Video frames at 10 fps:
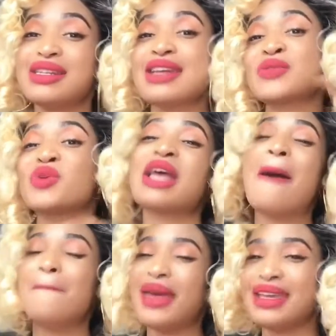That's what
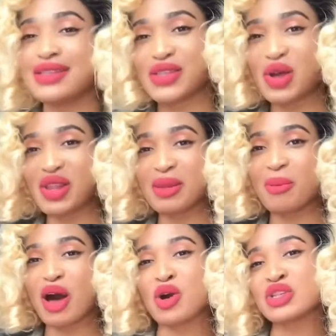PEC is all
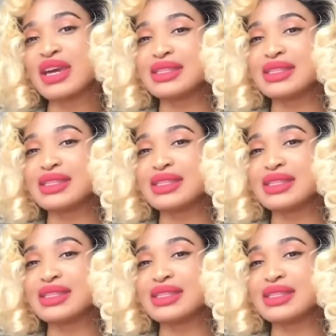about.